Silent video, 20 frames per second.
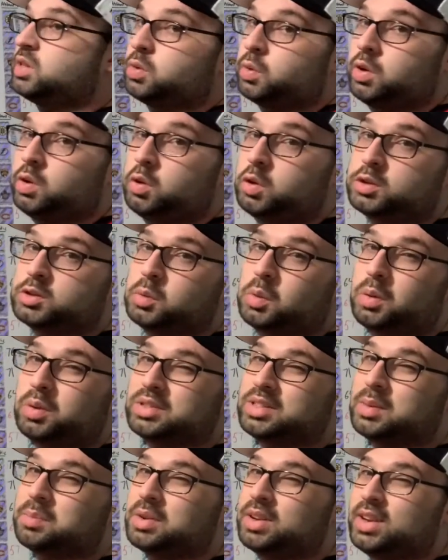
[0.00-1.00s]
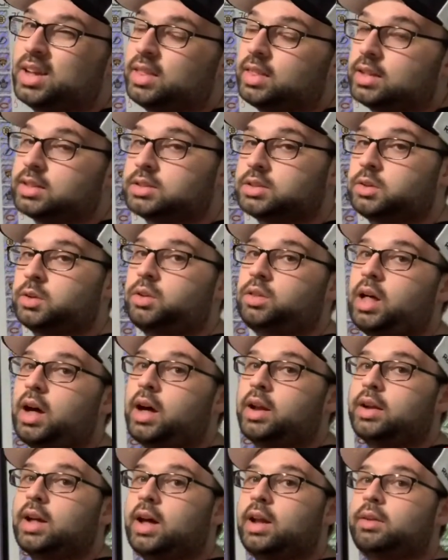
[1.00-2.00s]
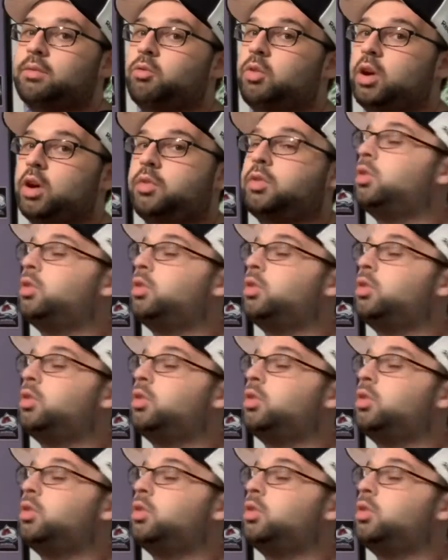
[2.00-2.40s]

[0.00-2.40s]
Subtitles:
3 goals and 1 was empty net, that's still a lot on very few